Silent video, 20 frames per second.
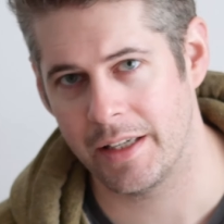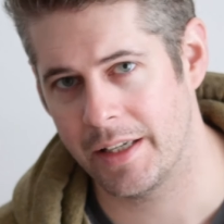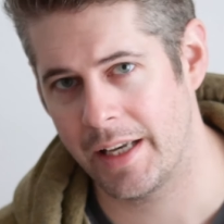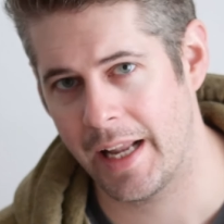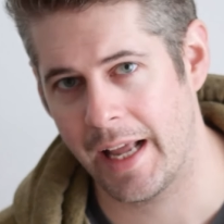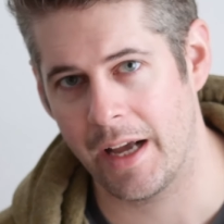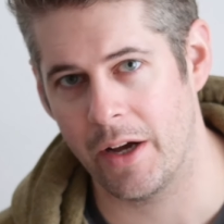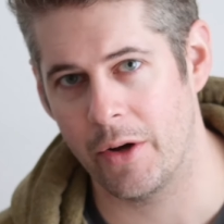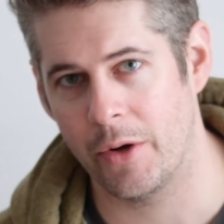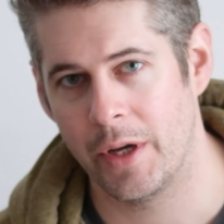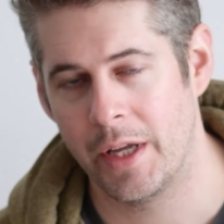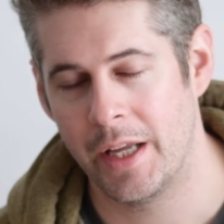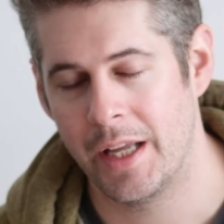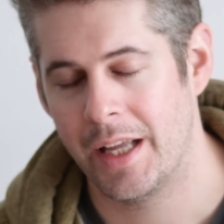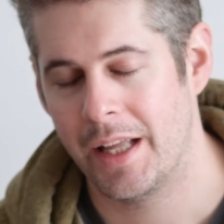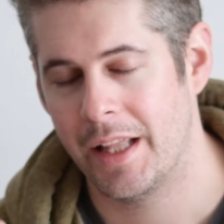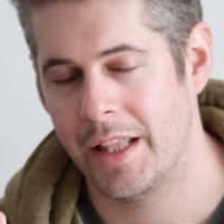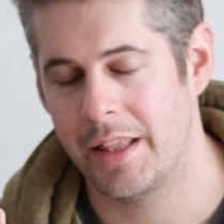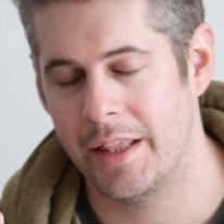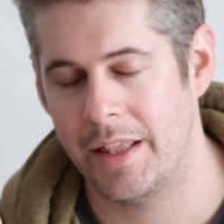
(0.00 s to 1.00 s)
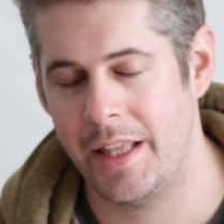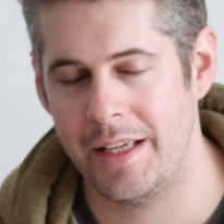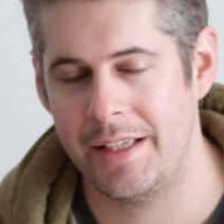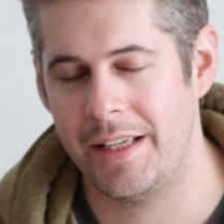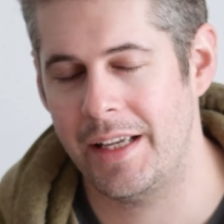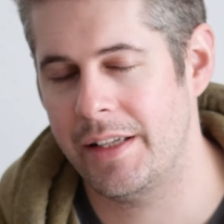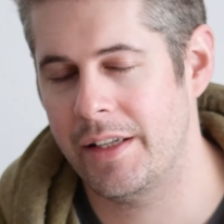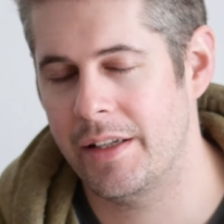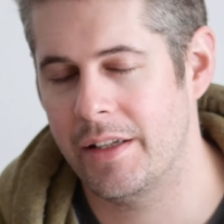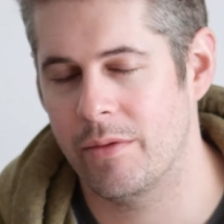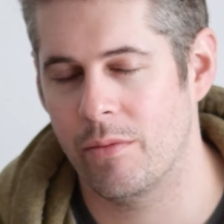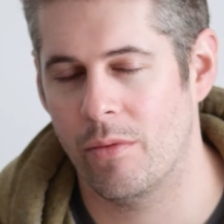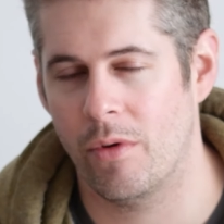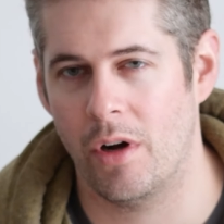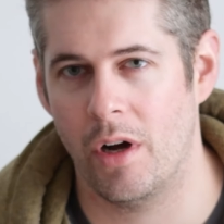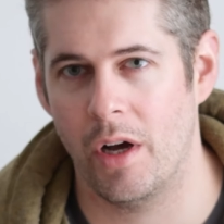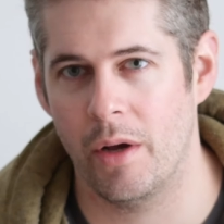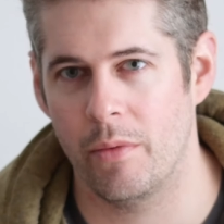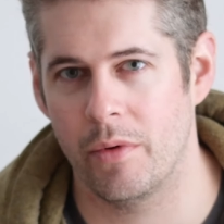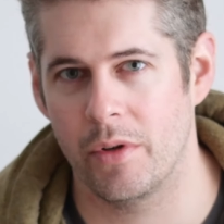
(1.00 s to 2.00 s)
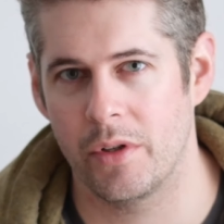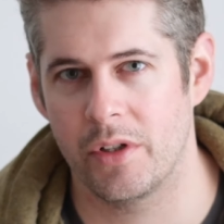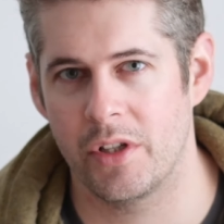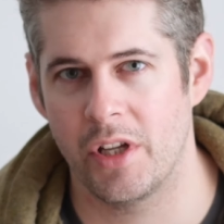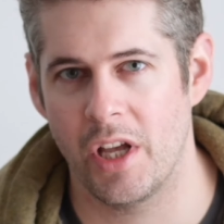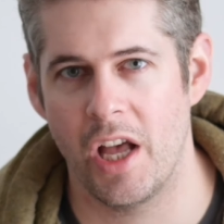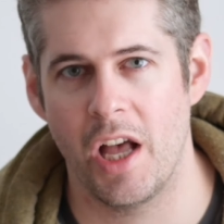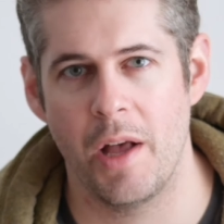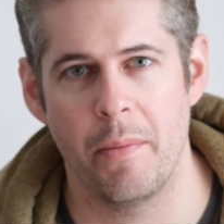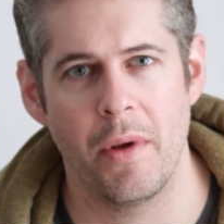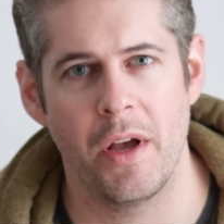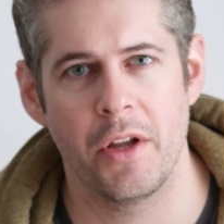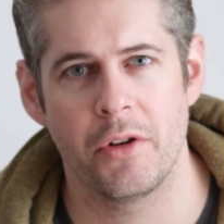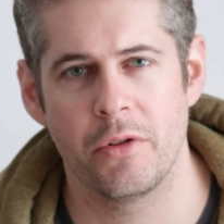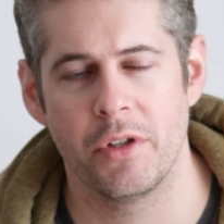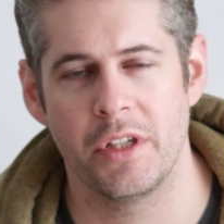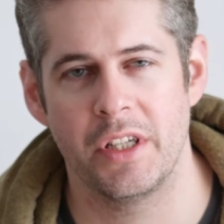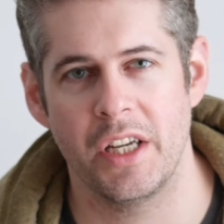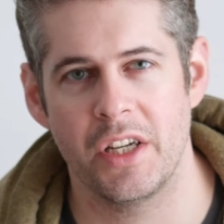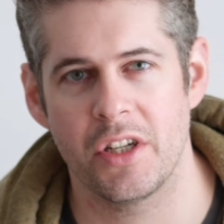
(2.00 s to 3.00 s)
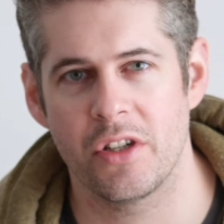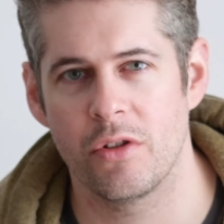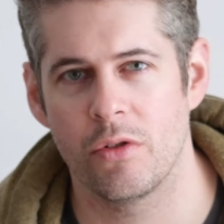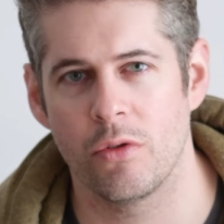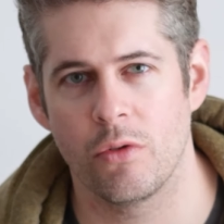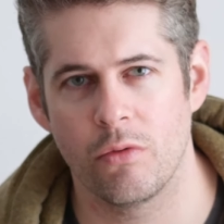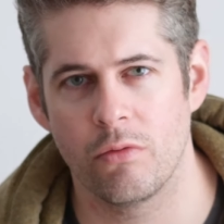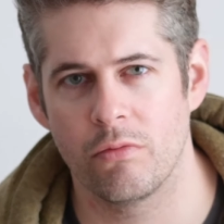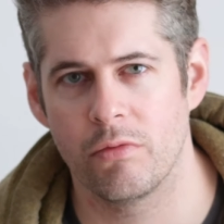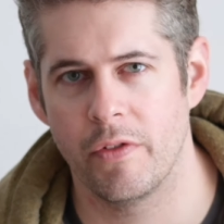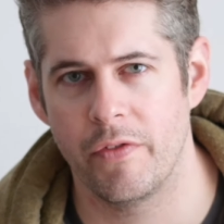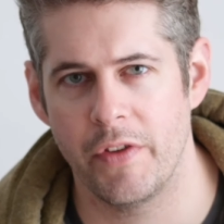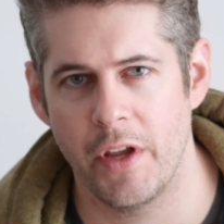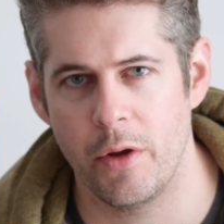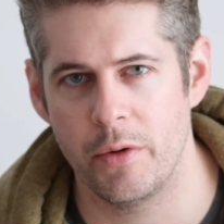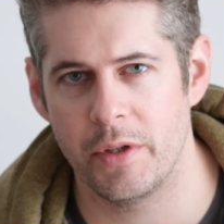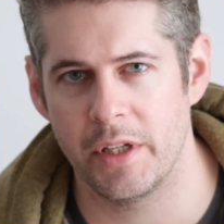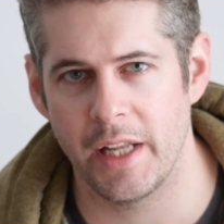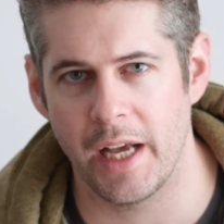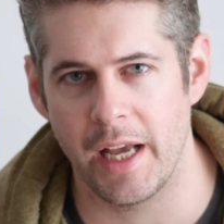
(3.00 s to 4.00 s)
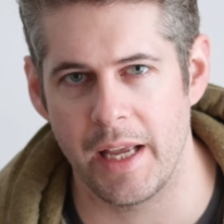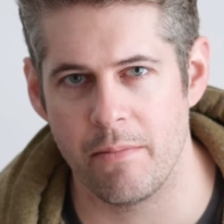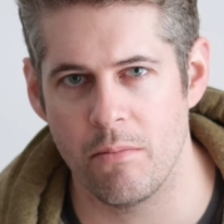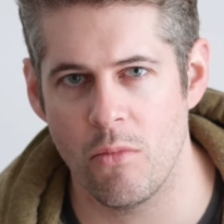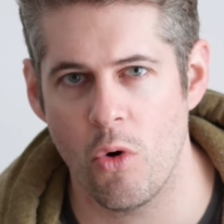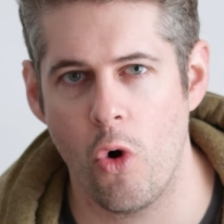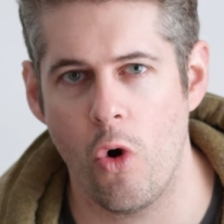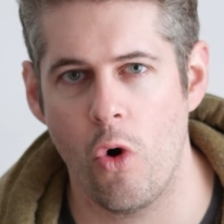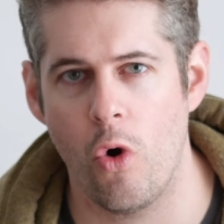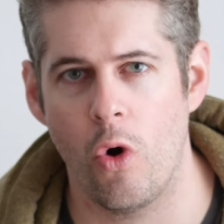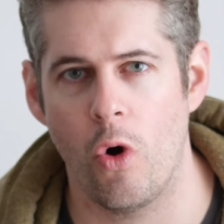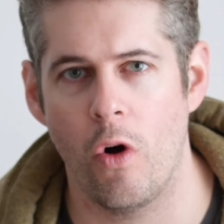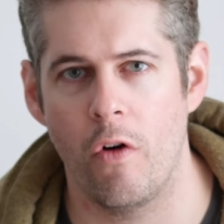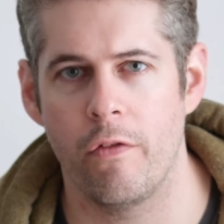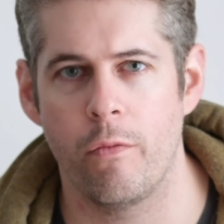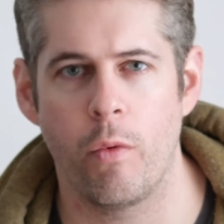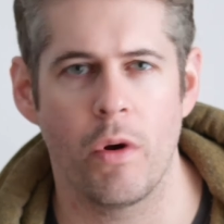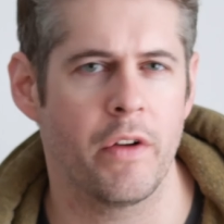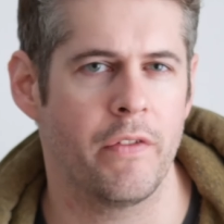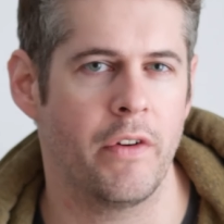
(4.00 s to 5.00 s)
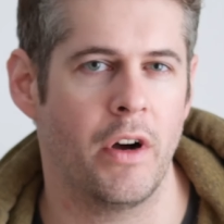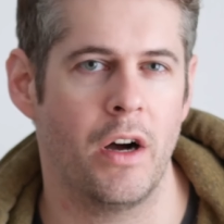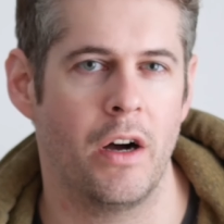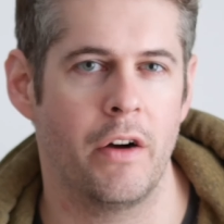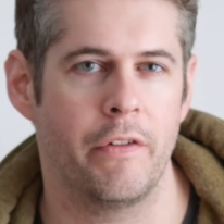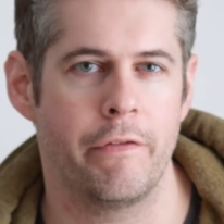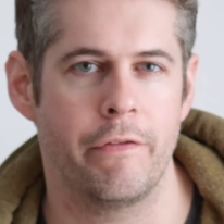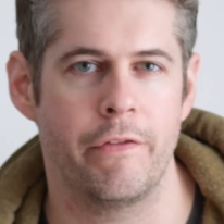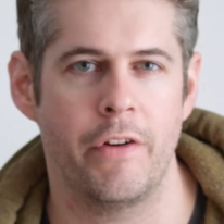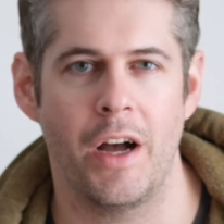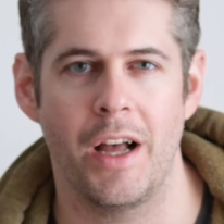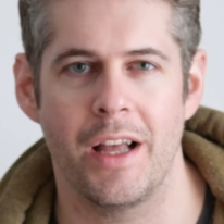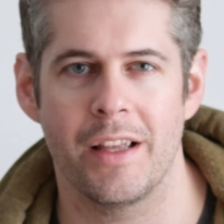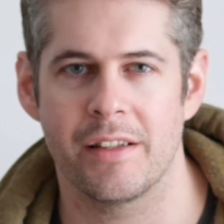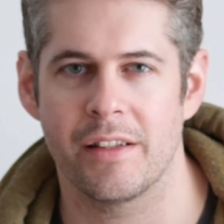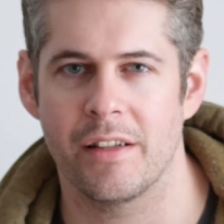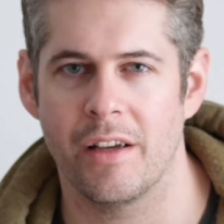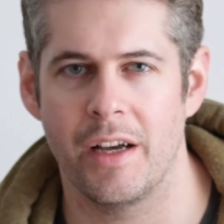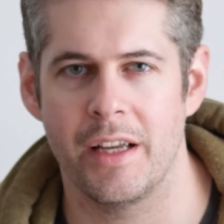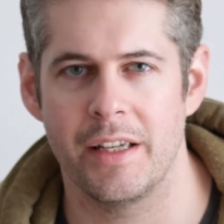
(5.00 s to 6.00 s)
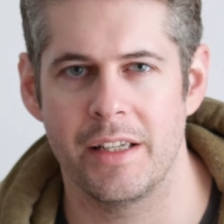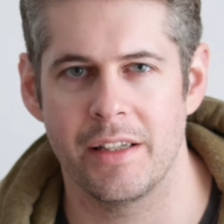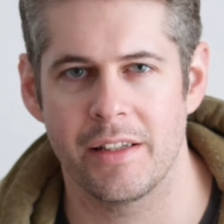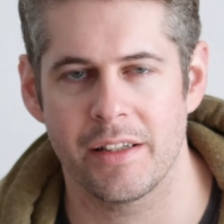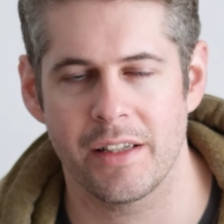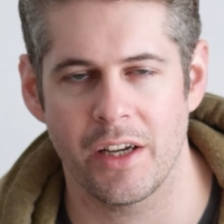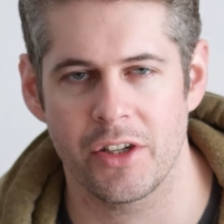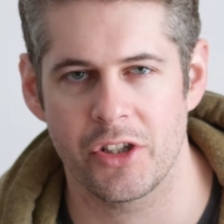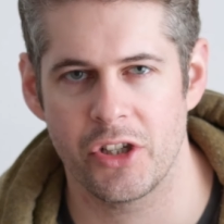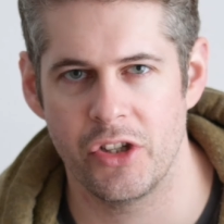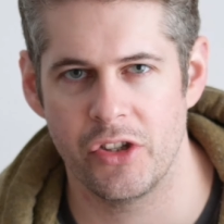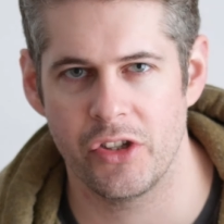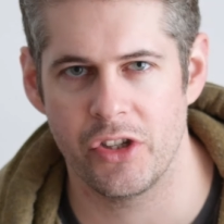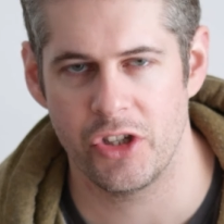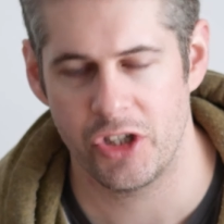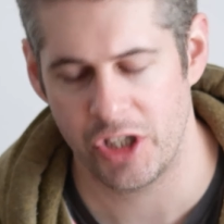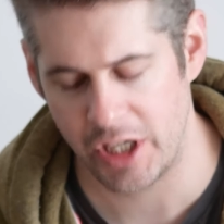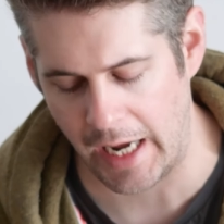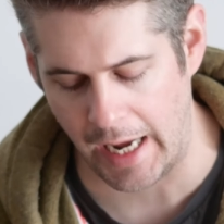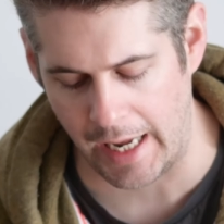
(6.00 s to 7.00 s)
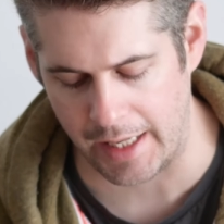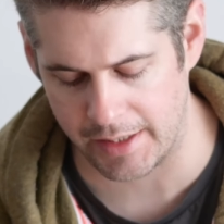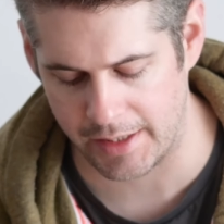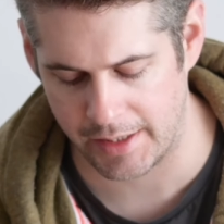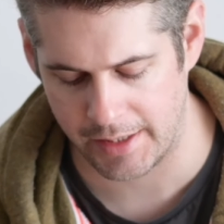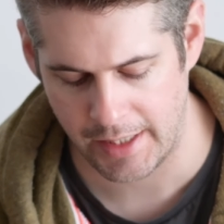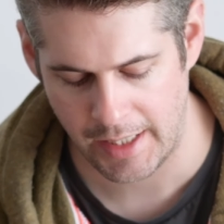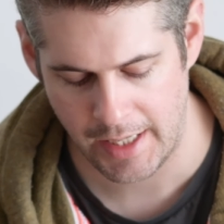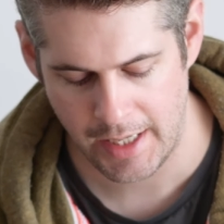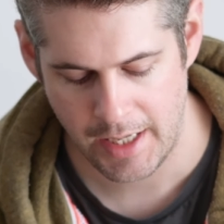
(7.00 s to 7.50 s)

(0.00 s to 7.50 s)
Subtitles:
Now, this isn't what I would term a traditional review today, more of one of our fireside discussions and chats.